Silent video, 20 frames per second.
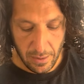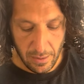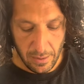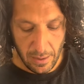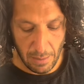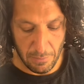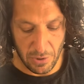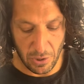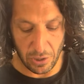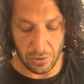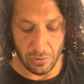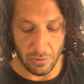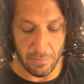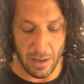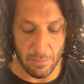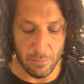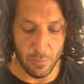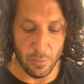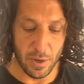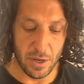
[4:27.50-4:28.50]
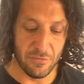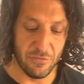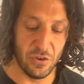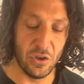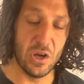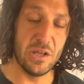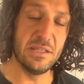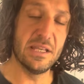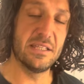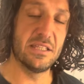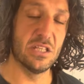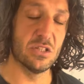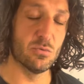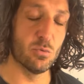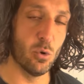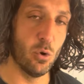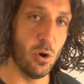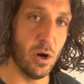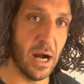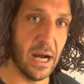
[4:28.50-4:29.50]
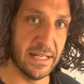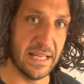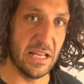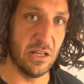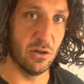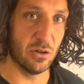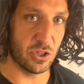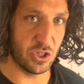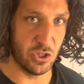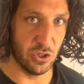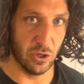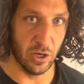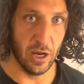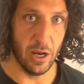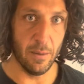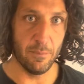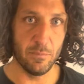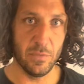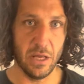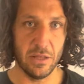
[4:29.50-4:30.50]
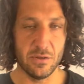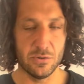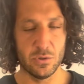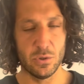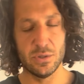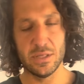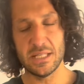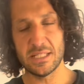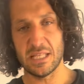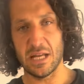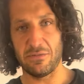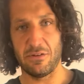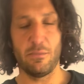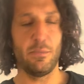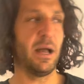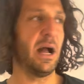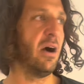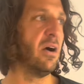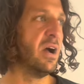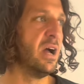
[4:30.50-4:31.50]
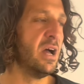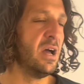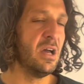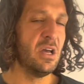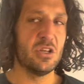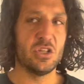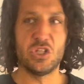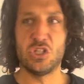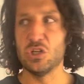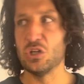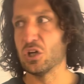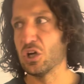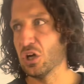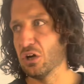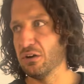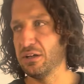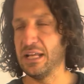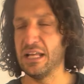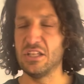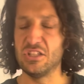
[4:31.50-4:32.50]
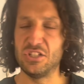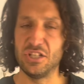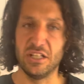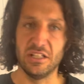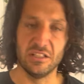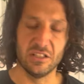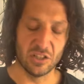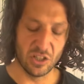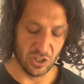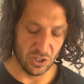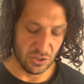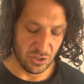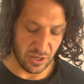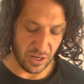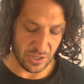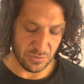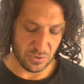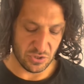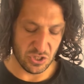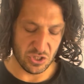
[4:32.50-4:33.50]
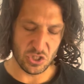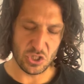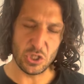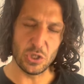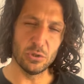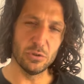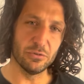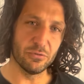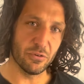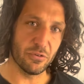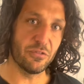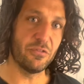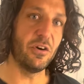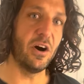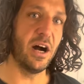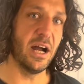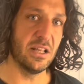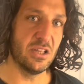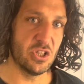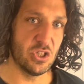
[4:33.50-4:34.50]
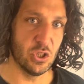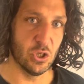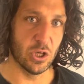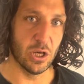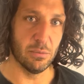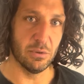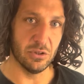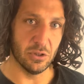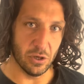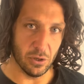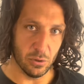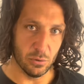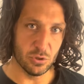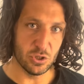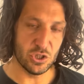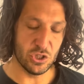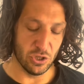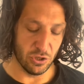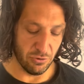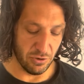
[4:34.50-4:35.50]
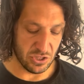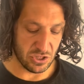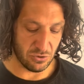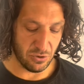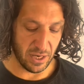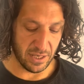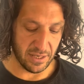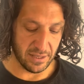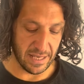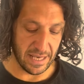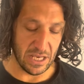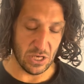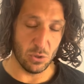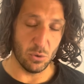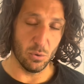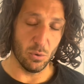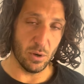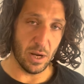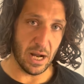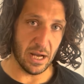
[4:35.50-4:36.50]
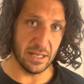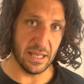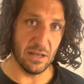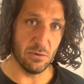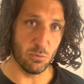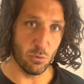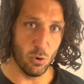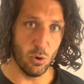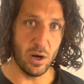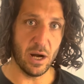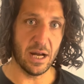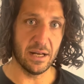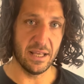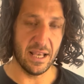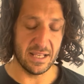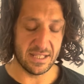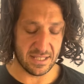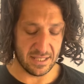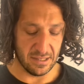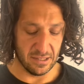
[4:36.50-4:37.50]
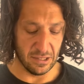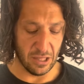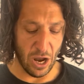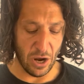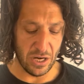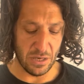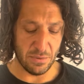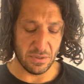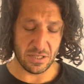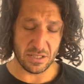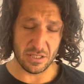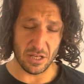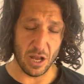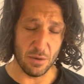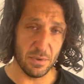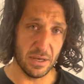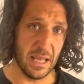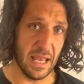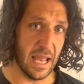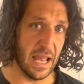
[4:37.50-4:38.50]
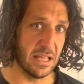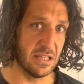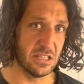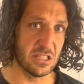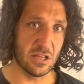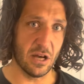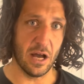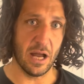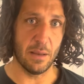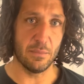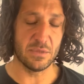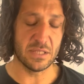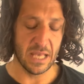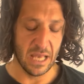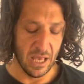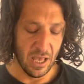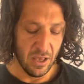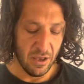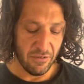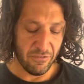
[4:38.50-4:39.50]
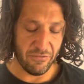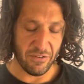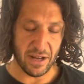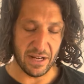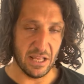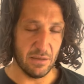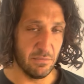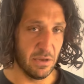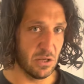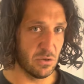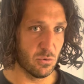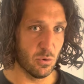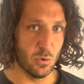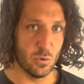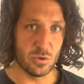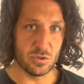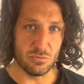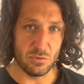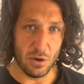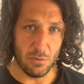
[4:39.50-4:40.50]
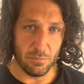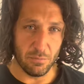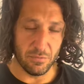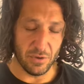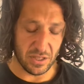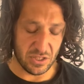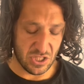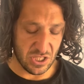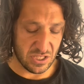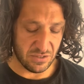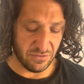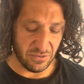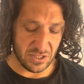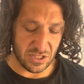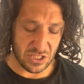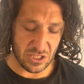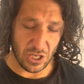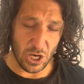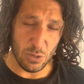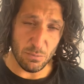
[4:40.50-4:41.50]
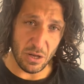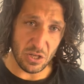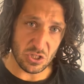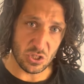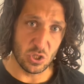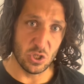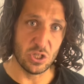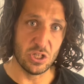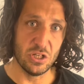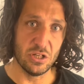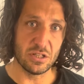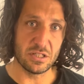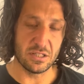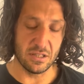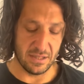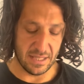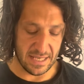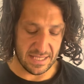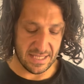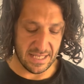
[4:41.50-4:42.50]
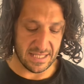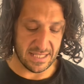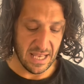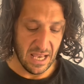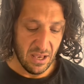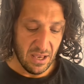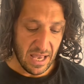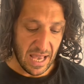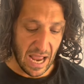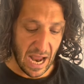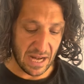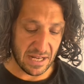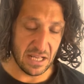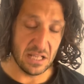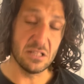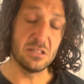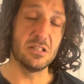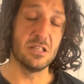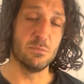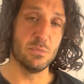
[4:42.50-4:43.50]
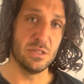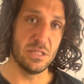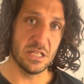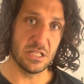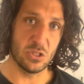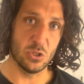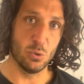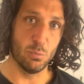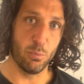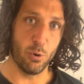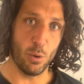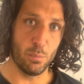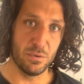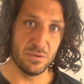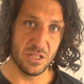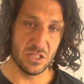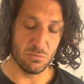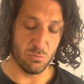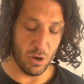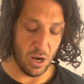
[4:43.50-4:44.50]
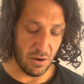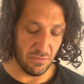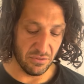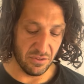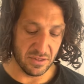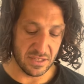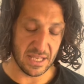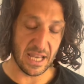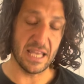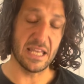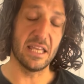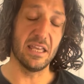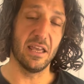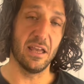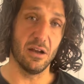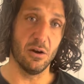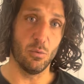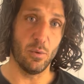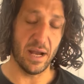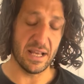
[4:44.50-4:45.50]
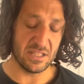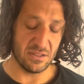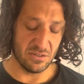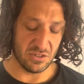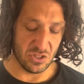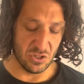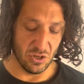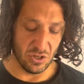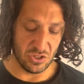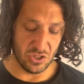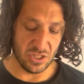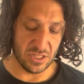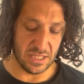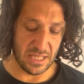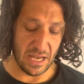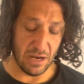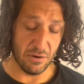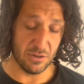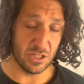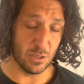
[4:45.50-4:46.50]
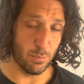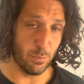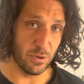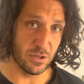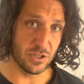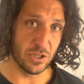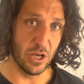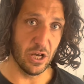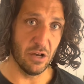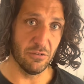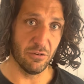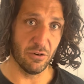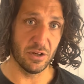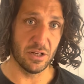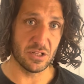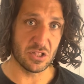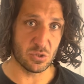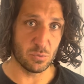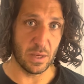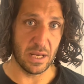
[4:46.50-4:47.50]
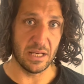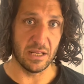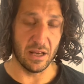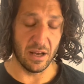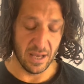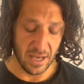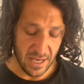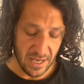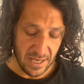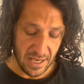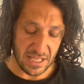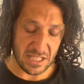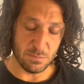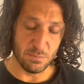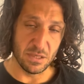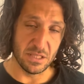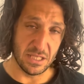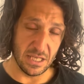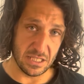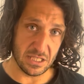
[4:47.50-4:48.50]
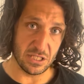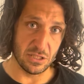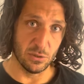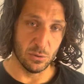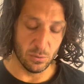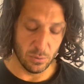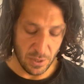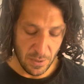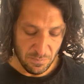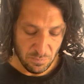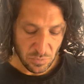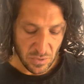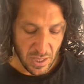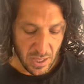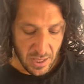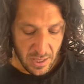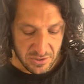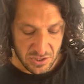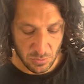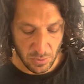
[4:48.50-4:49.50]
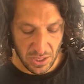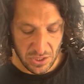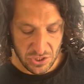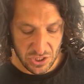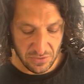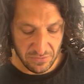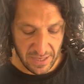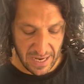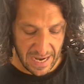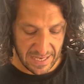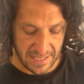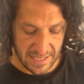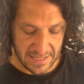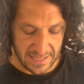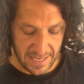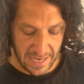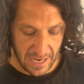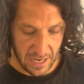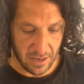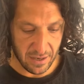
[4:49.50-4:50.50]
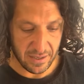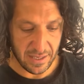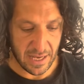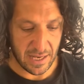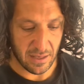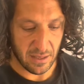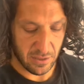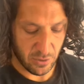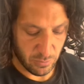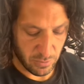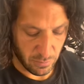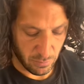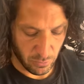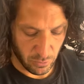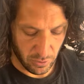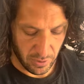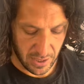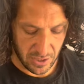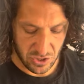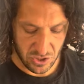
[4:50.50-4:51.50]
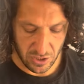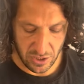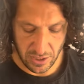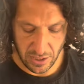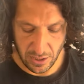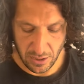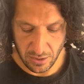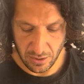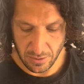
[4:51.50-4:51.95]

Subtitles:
And we've got to remember we're viewing this as raw honey, not sugar. Yeah, there's all this stuff about sugar and insulin and glucose, which is true of refined sugar, but not all sugar is created equal. Raw honey is loaded with so many enzymes, fatty minerals, just so much goodness that this is adding to the medicinal properties rather than taking it away. So it's not just there as a preserver and a sweetener, it's medicinal. So once you've added that, I'm going to add a little bit more actually.